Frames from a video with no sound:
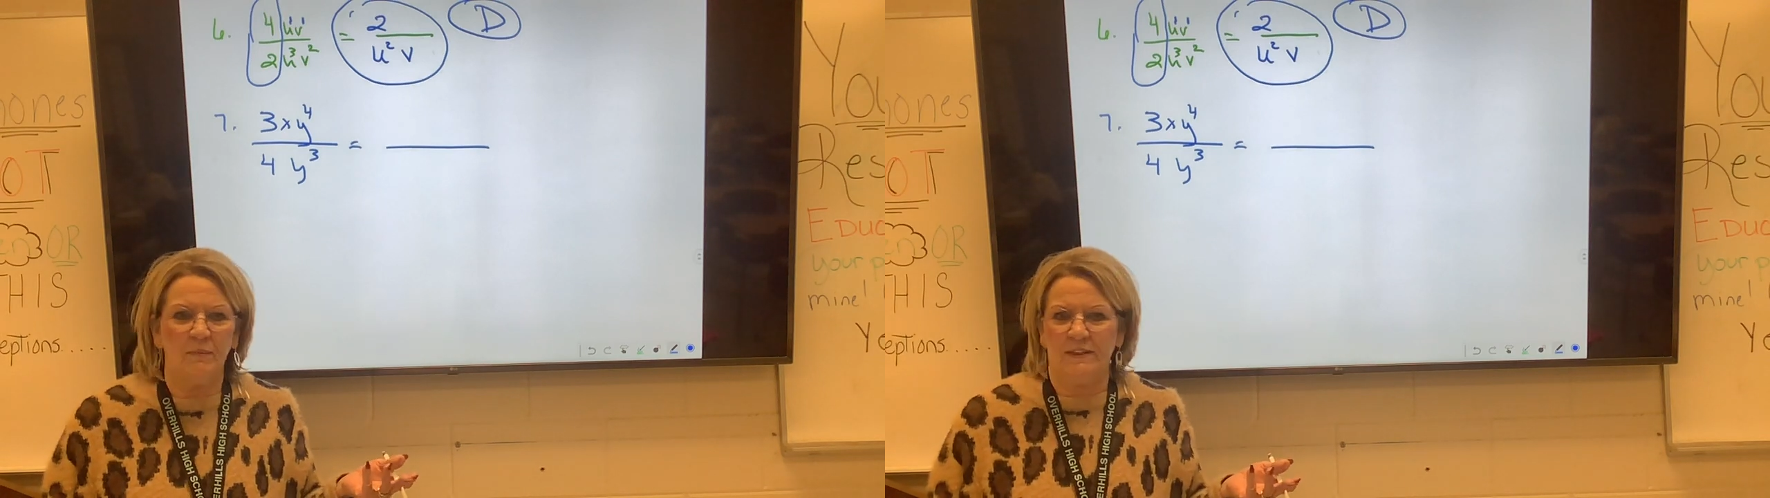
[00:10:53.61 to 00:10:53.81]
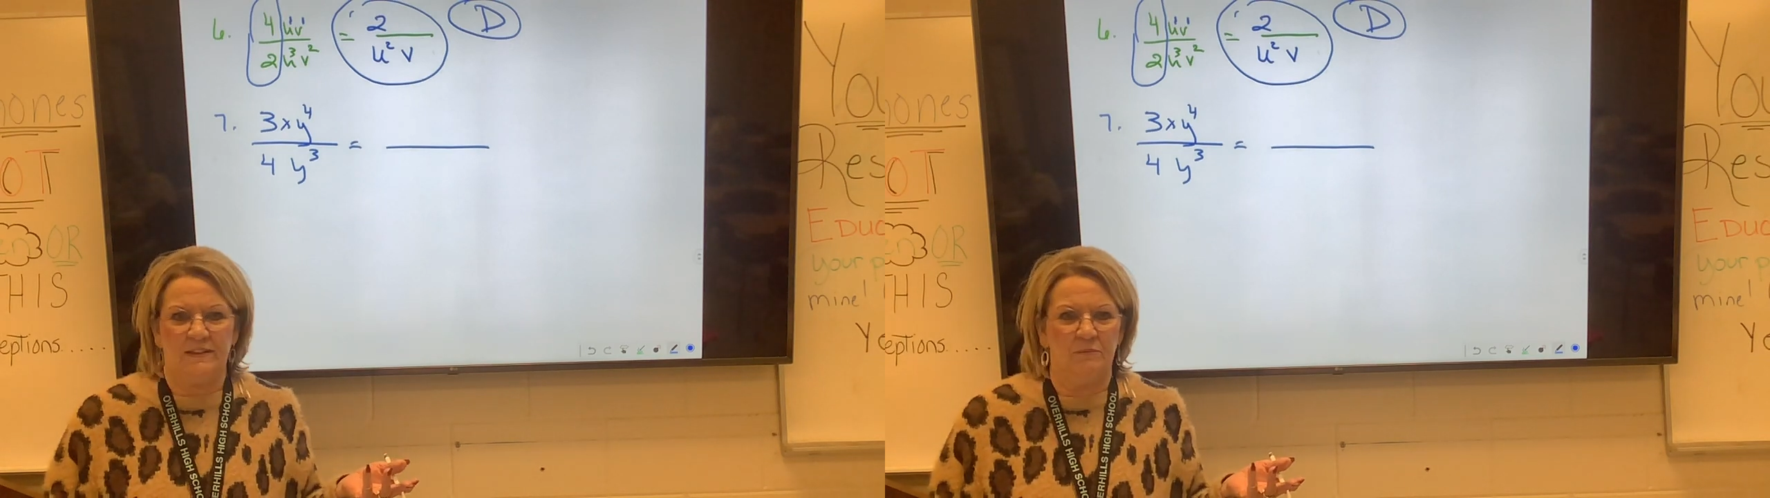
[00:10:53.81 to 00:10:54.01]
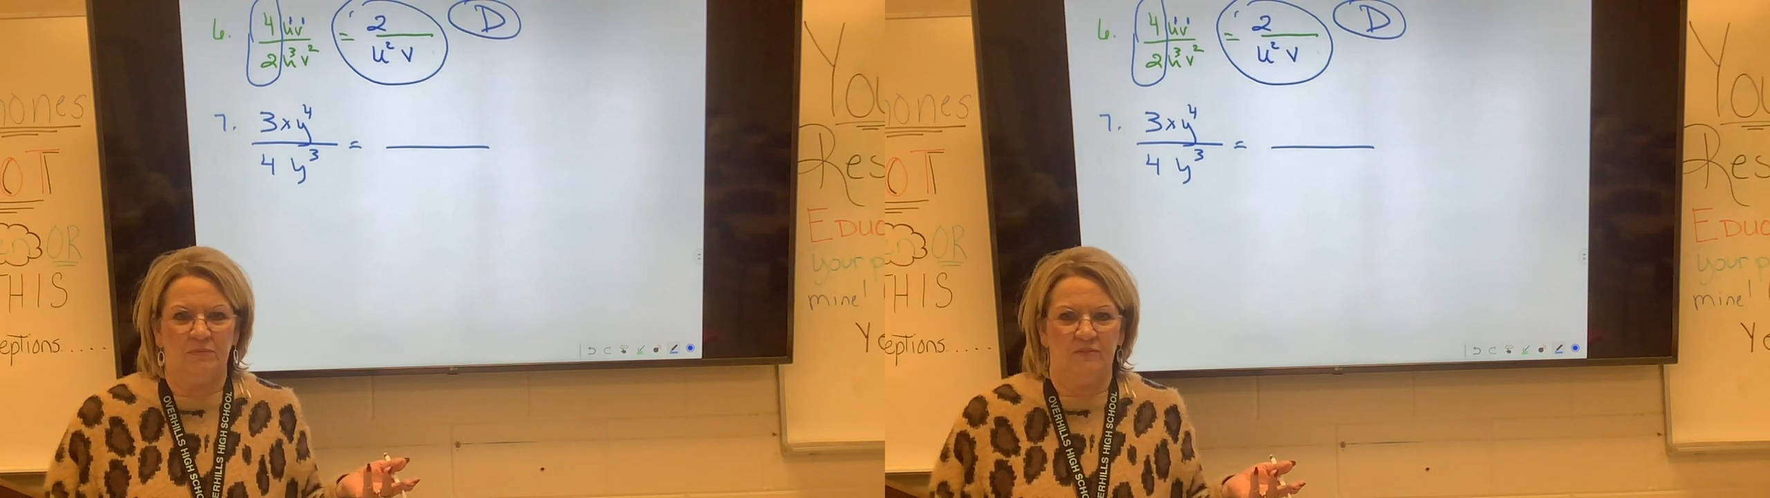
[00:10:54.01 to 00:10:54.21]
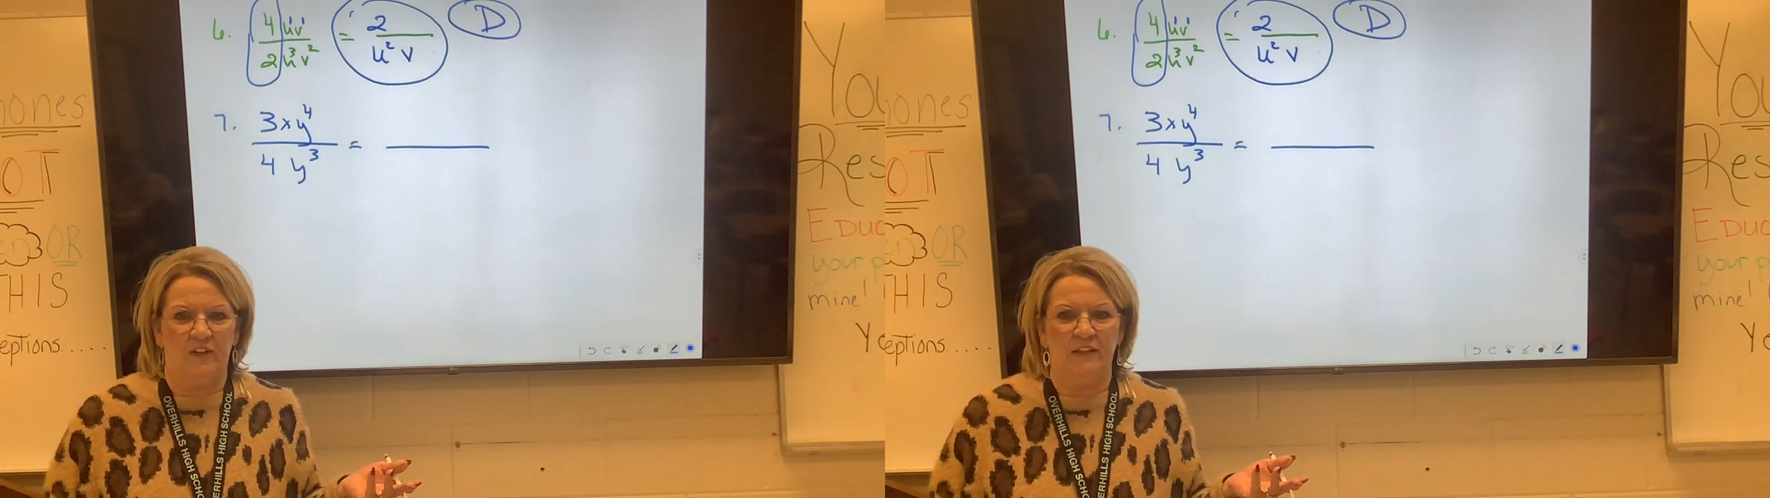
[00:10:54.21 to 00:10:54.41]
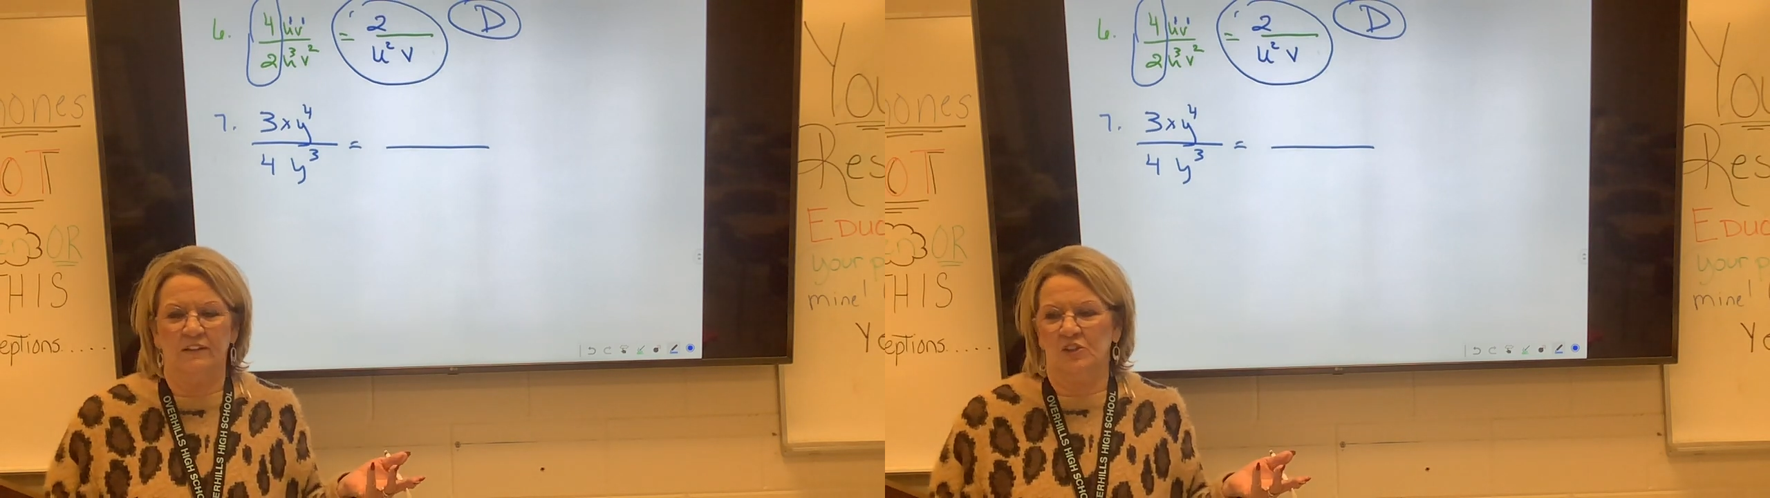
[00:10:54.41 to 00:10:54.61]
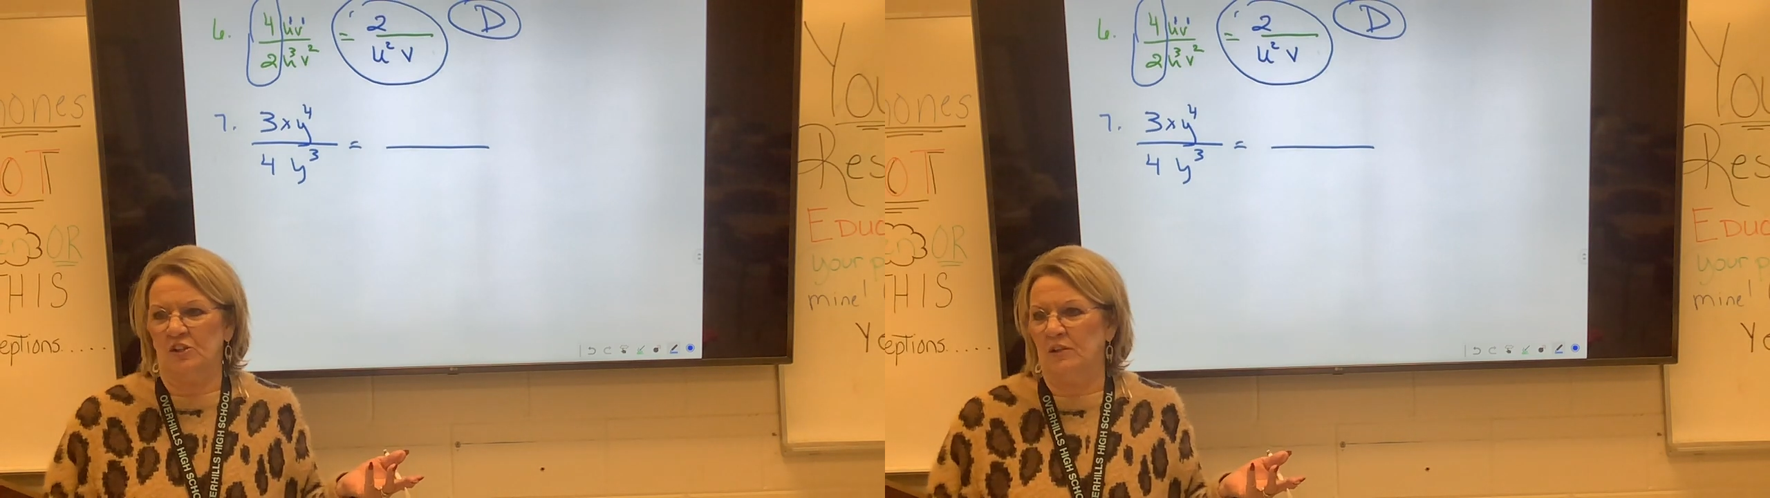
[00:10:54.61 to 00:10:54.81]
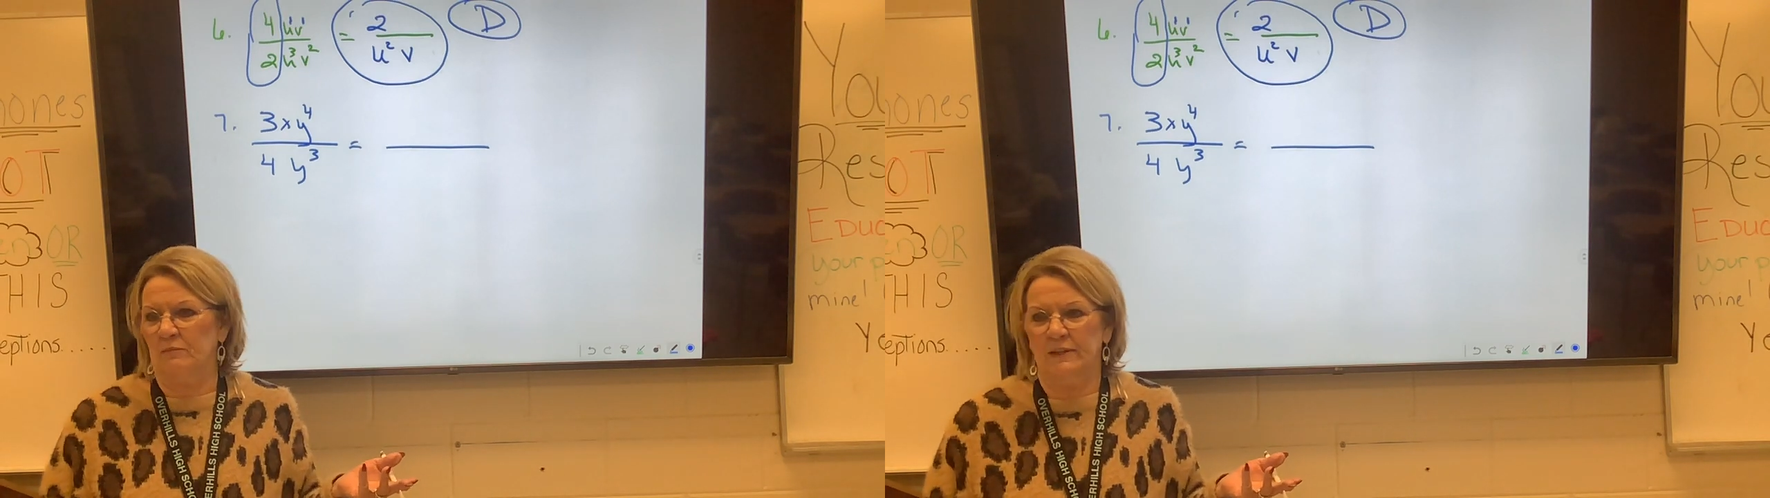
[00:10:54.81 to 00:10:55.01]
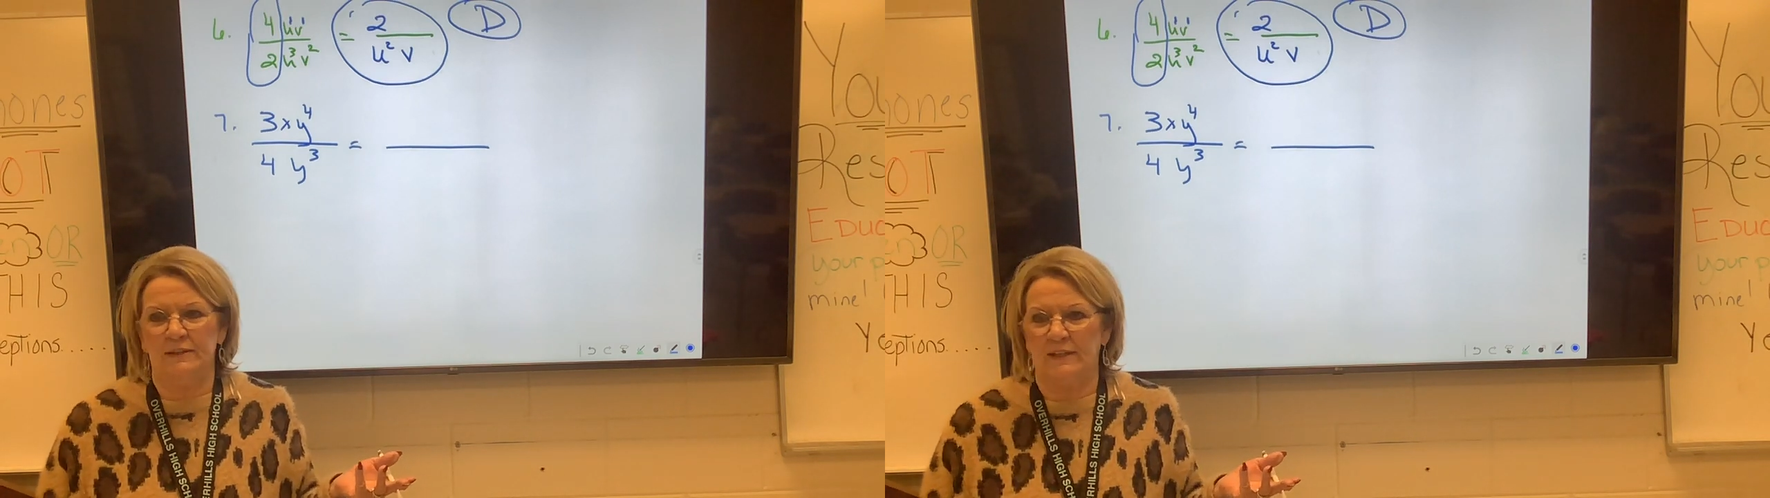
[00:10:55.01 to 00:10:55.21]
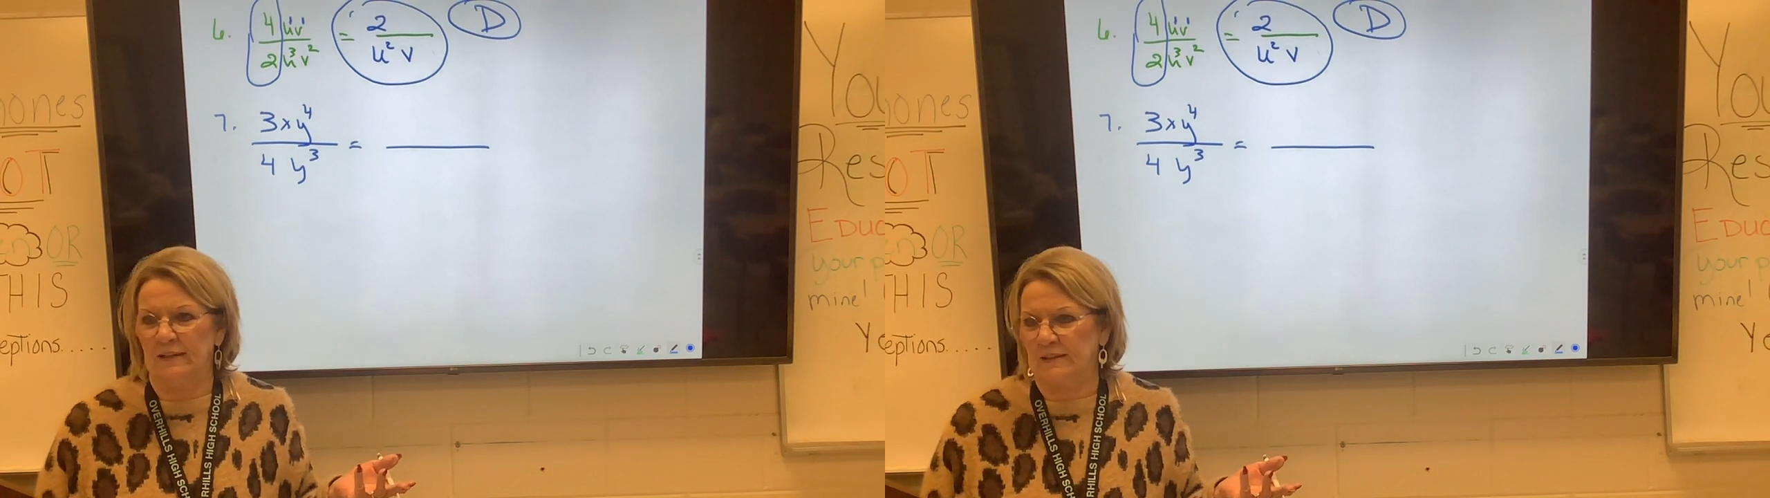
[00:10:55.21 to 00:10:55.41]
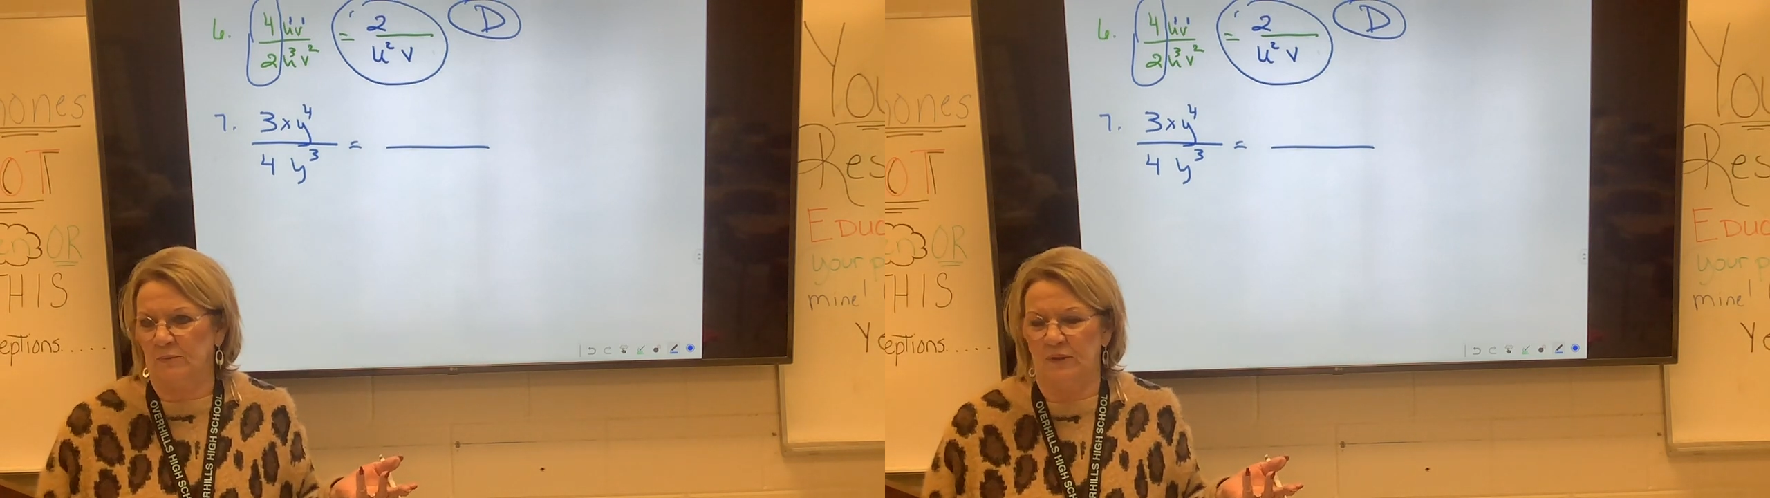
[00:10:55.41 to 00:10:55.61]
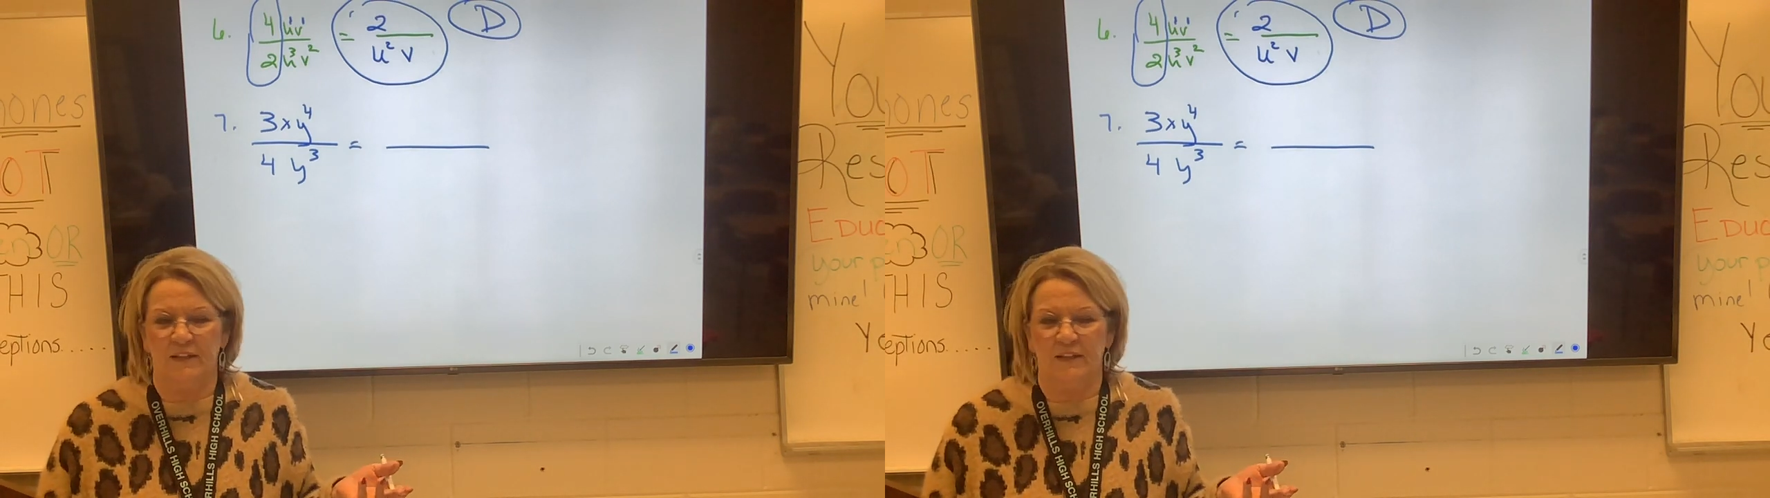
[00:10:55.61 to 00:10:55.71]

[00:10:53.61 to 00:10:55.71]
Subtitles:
be simplified unless you give me a decimal,